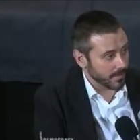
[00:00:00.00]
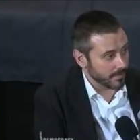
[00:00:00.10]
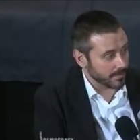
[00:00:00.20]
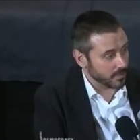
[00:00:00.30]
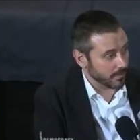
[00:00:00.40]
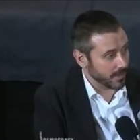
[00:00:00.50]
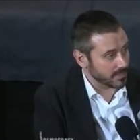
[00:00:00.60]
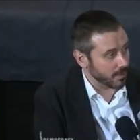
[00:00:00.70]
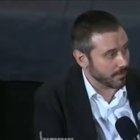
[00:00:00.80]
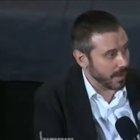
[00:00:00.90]
but so
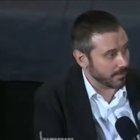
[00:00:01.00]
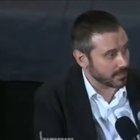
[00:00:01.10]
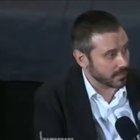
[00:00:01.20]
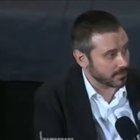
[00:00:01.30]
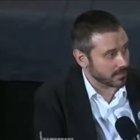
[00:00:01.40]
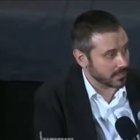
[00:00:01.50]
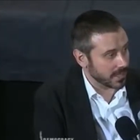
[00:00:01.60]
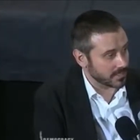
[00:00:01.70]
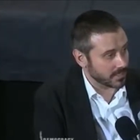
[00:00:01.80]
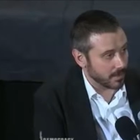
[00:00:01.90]
President Obama starts,
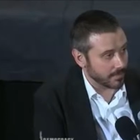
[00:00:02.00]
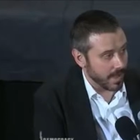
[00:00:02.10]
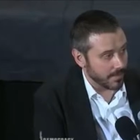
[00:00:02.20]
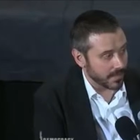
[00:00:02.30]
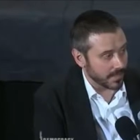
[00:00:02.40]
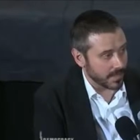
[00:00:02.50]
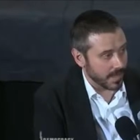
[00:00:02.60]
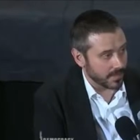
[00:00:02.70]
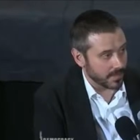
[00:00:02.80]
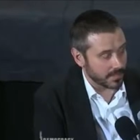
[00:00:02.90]
decides to start bombing
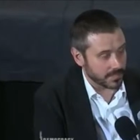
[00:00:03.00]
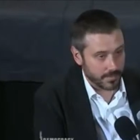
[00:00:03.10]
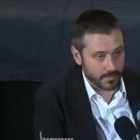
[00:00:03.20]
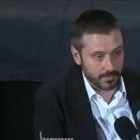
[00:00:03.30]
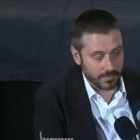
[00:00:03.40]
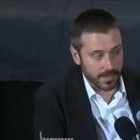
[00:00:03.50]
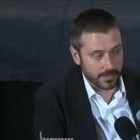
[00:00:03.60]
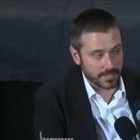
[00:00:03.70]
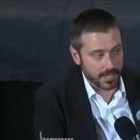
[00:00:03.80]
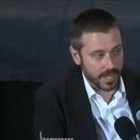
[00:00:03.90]
Yemen in December of
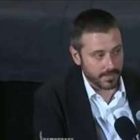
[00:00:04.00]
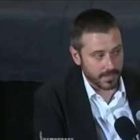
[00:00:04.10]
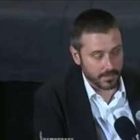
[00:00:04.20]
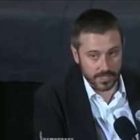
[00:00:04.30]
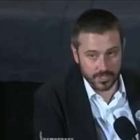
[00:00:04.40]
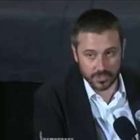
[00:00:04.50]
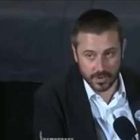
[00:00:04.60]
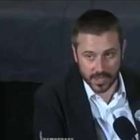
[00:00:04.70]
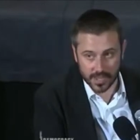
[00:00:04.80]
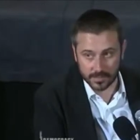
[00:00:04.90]
2009. They do this
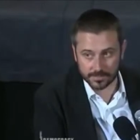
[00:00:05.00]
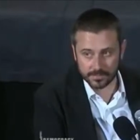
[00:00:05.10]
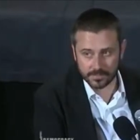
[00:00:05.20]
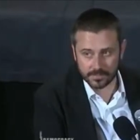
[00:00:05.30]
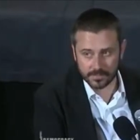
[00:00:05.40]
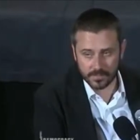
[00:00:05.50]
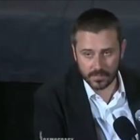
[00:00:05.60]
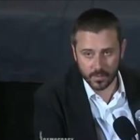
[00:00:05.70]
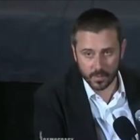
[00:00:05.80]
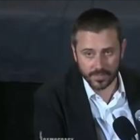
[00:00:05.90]
strike on
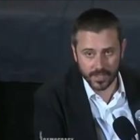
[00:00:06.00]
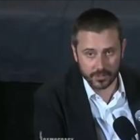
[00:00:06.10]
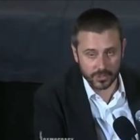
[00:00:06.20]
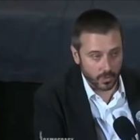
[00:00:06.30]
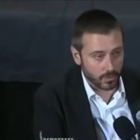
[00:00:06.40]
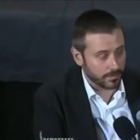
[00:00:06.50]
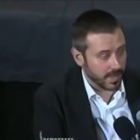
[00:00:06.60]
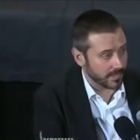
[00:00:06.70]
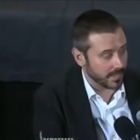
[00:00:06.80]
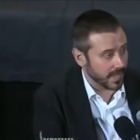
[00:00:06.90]
what they are told
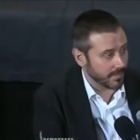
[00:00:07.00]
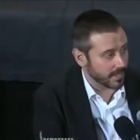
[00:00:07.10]
by the